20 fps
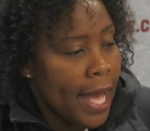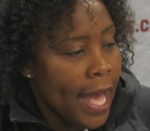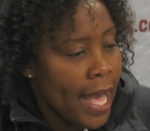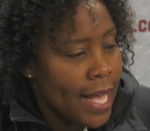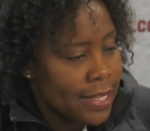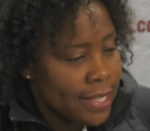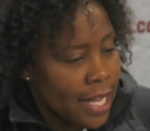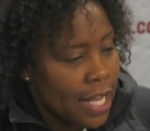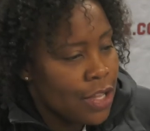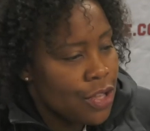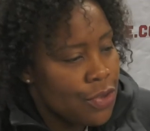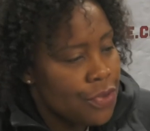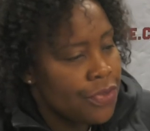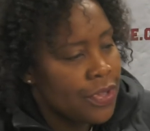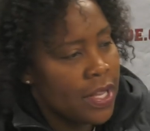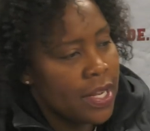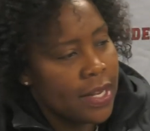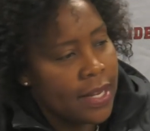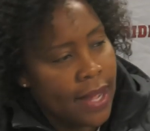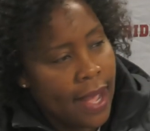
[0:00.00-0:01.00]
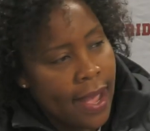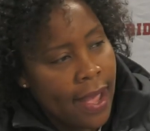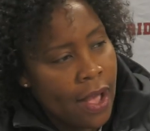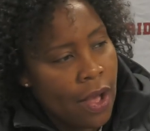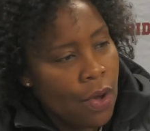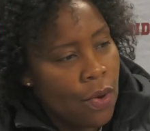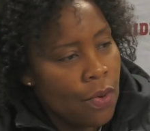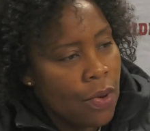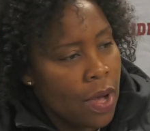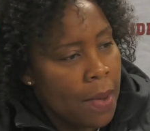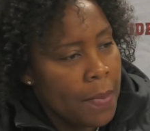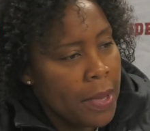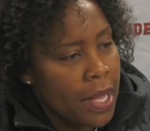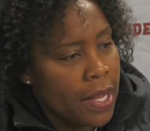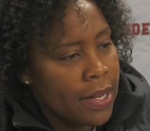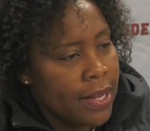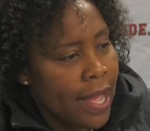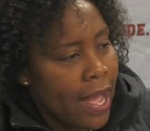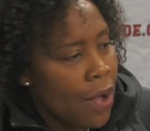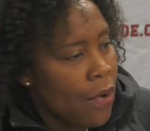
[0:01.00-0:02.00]
As I use it now, I
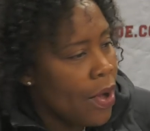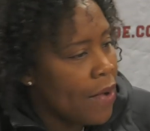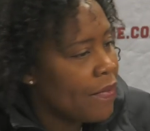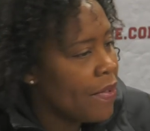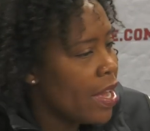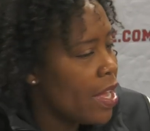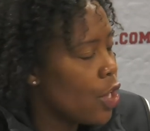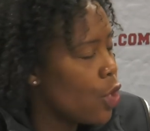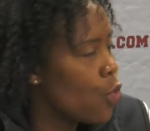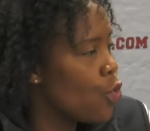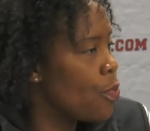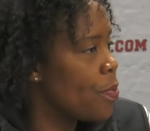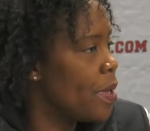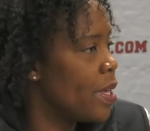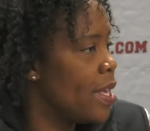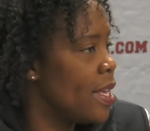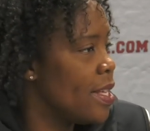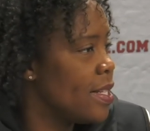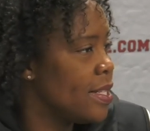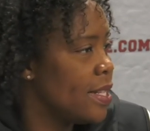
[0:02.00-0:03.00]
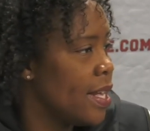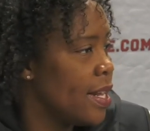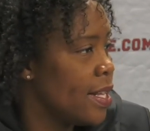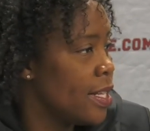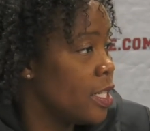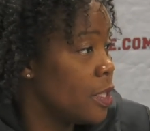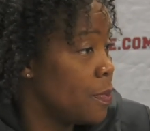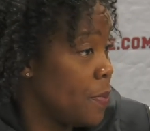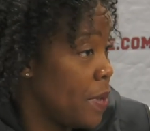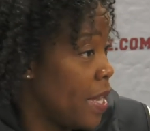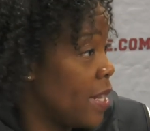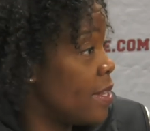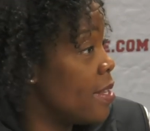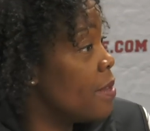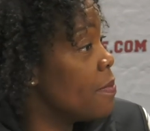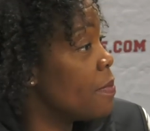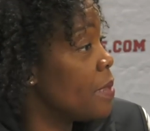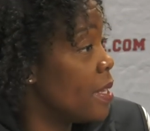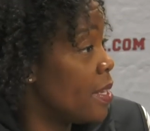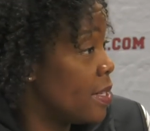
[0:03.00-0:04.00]
mean, now I've got a group of kids that expect
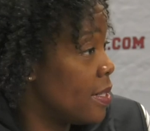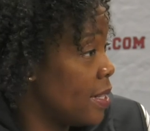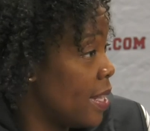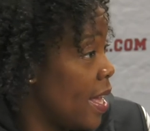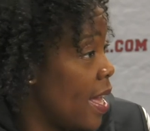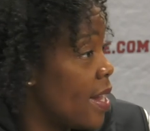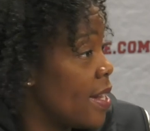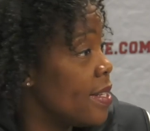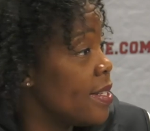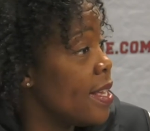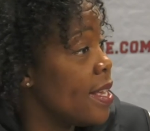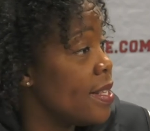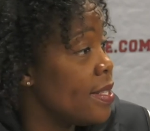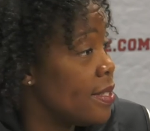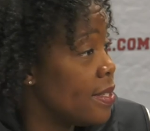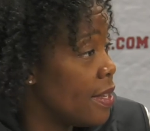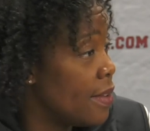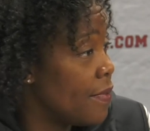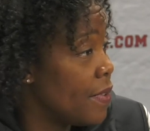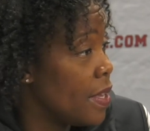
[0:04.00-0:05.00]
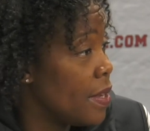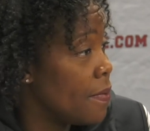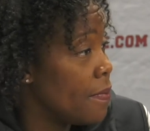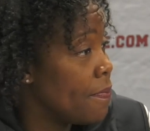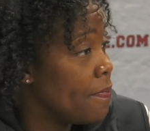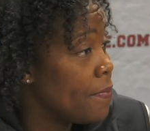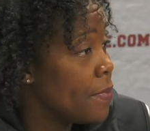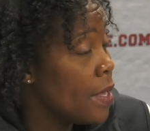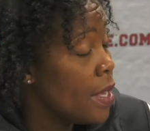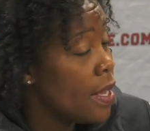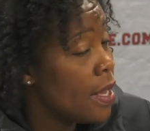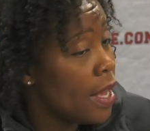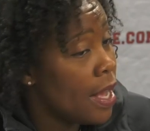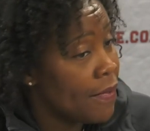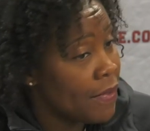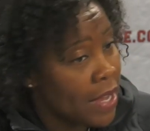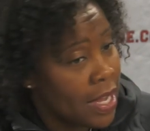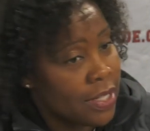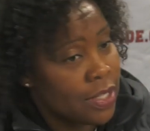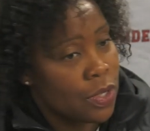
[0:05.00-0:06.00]
it because they had a taste of it.
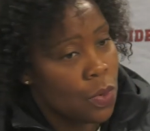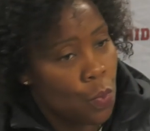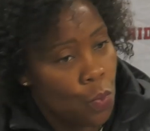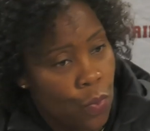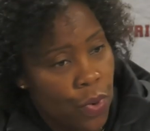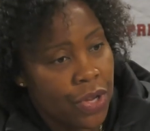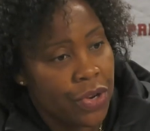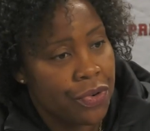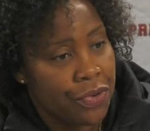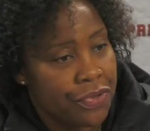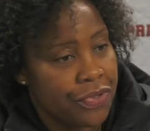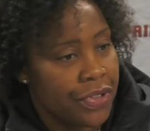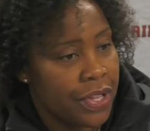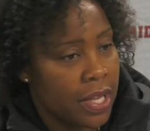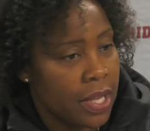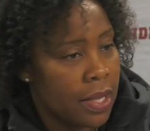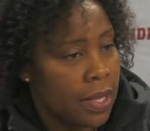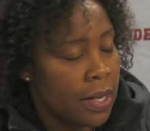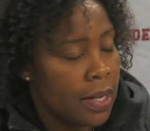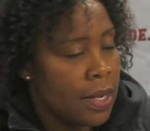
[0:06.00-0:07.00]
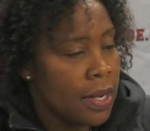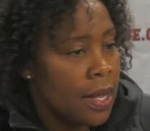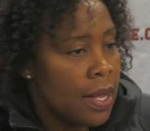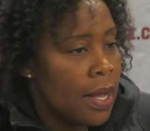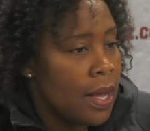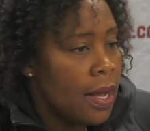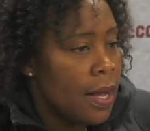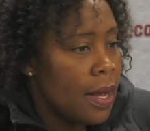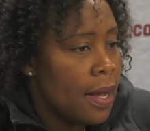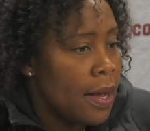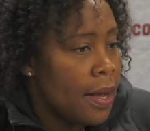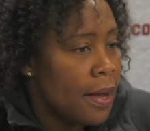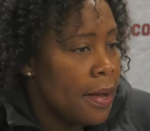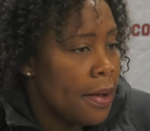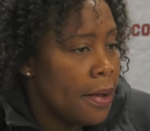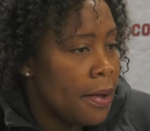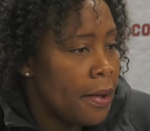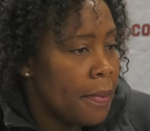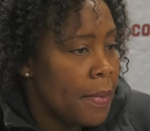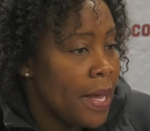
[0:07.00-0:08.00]
I've got some winners in
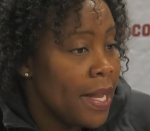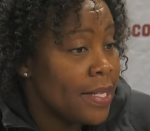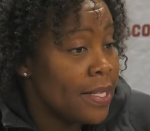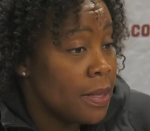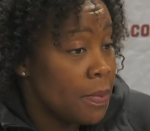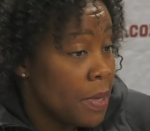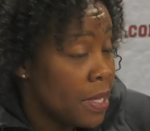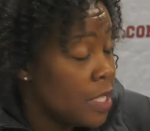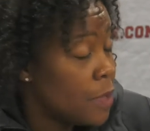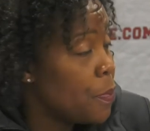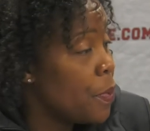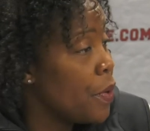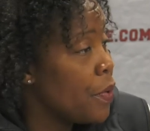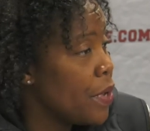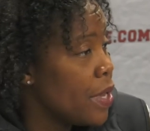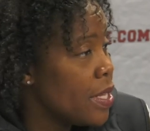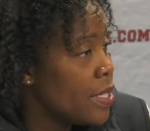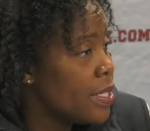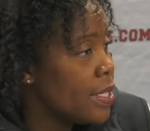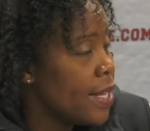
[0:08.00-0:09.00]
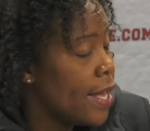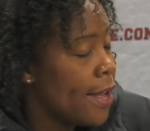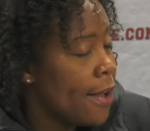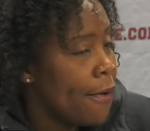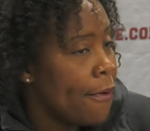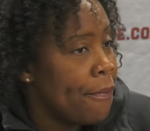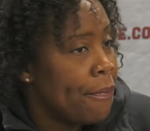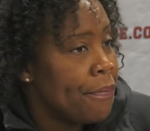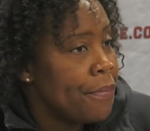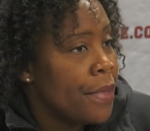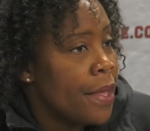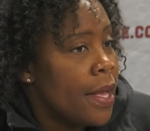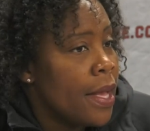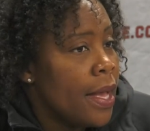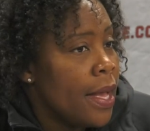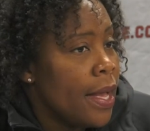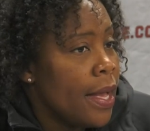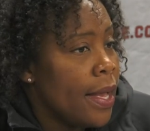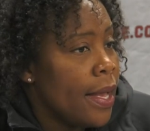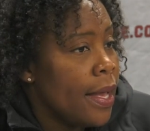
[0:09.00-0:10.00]
and some experience now.
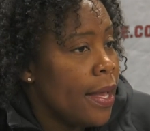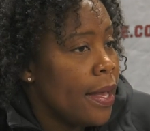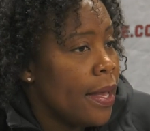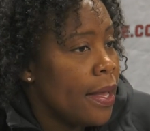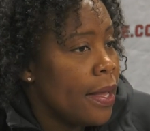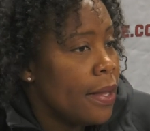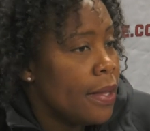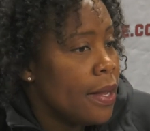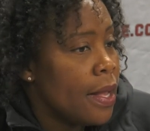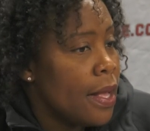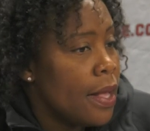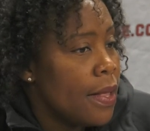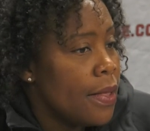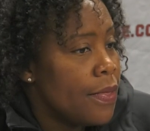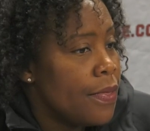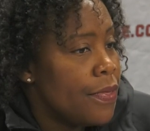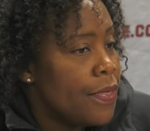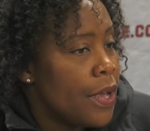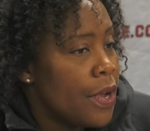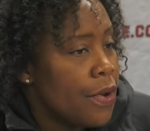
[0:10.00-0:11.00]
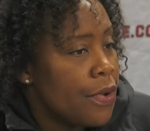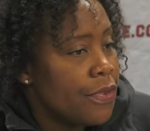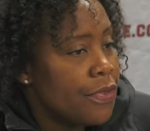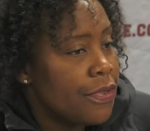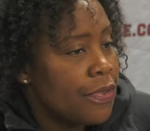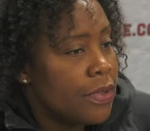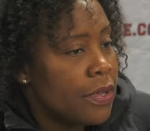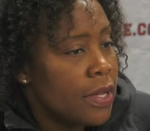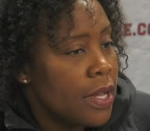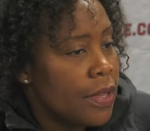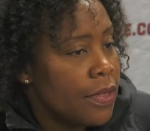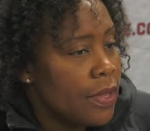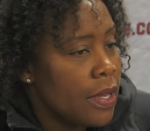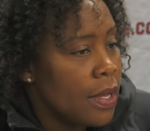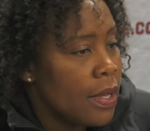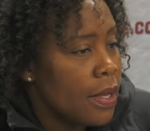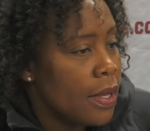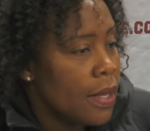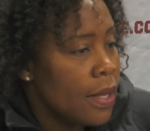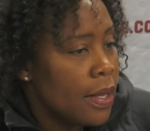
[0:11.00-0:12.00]
And there's
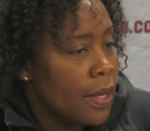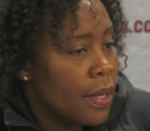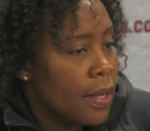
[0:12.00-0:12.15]
nothing